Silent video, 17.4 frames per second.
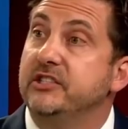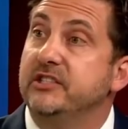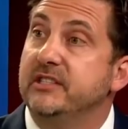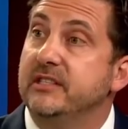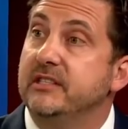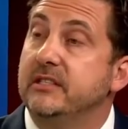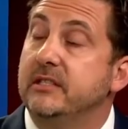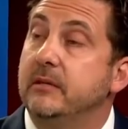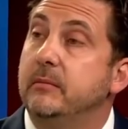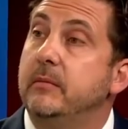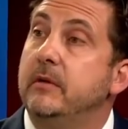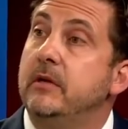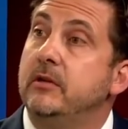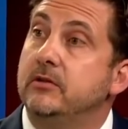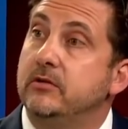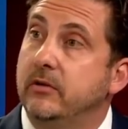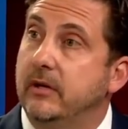system,
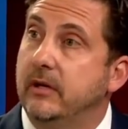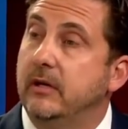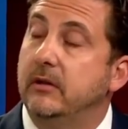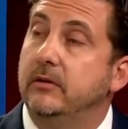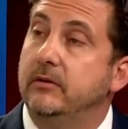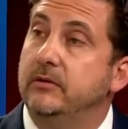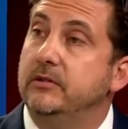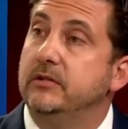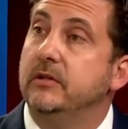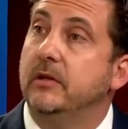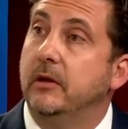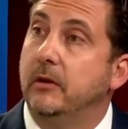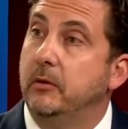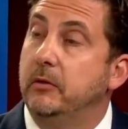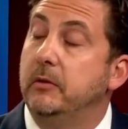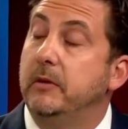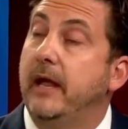so it includes uh,
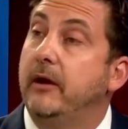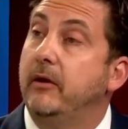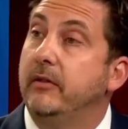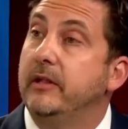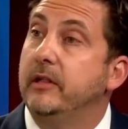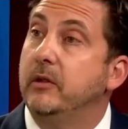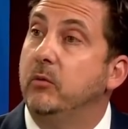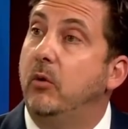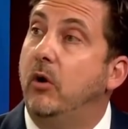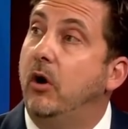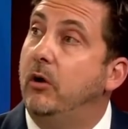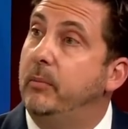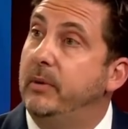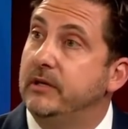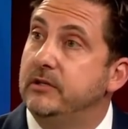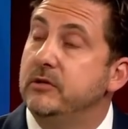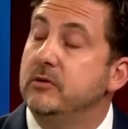not only the wall
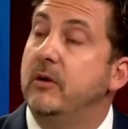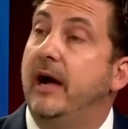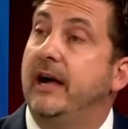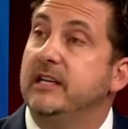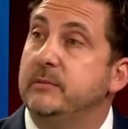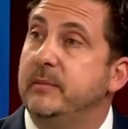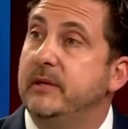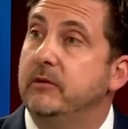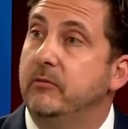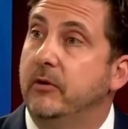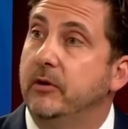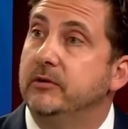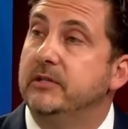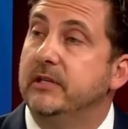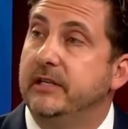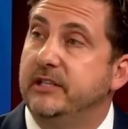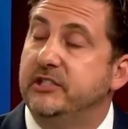but two high-speed
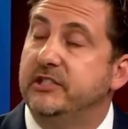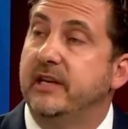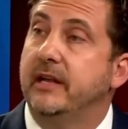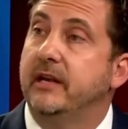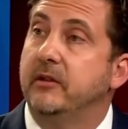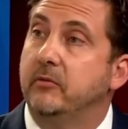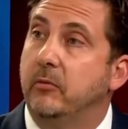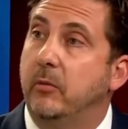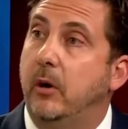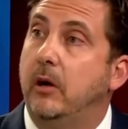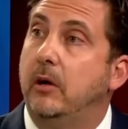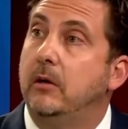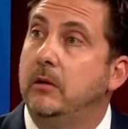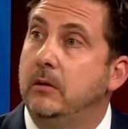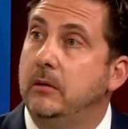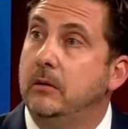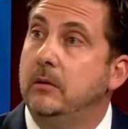roads on each side of the wall.
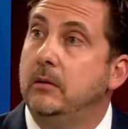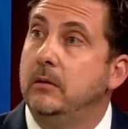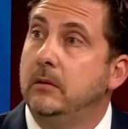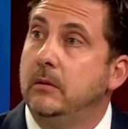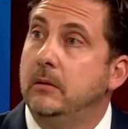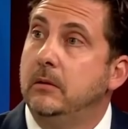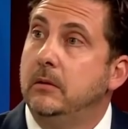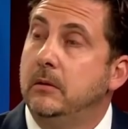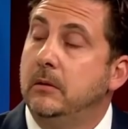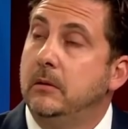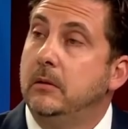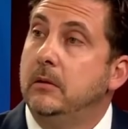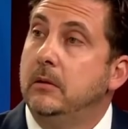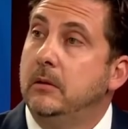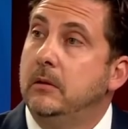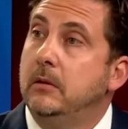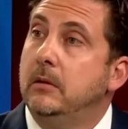
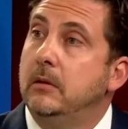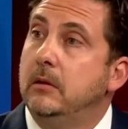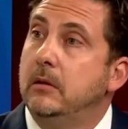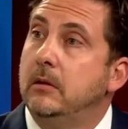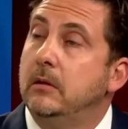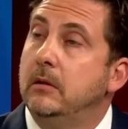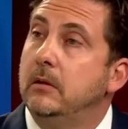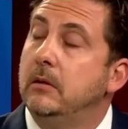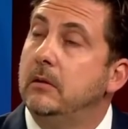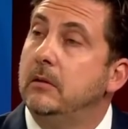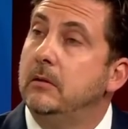That's great. So,